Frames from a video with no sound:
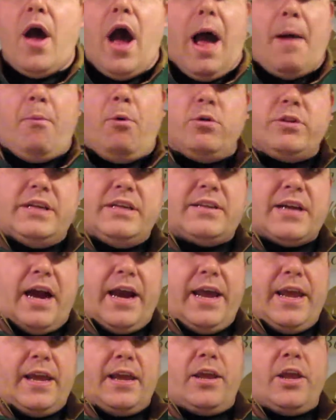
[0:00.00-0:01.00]
I'm only
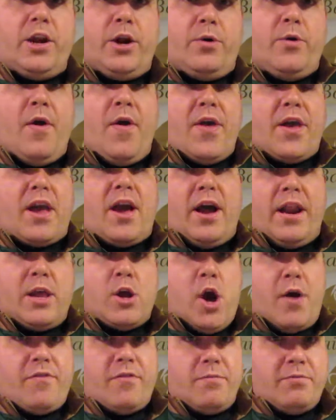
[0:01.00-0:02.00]
tying,
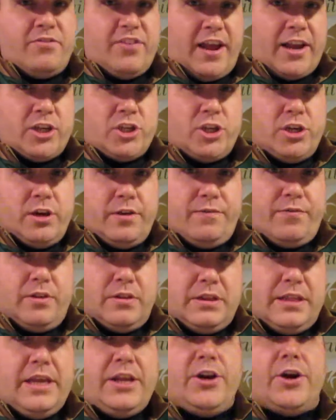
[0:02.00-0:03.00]
cutting off a section of the
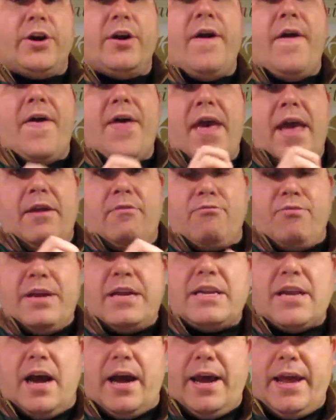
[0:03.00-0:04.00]
leader and
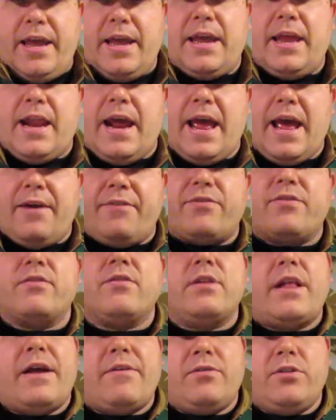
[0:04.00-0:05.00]
retying, and I
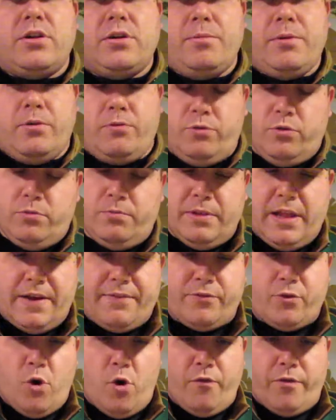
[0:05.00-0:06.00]
still have a little bit of room
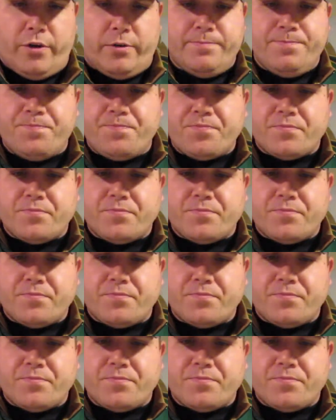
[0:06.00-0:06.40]
left over.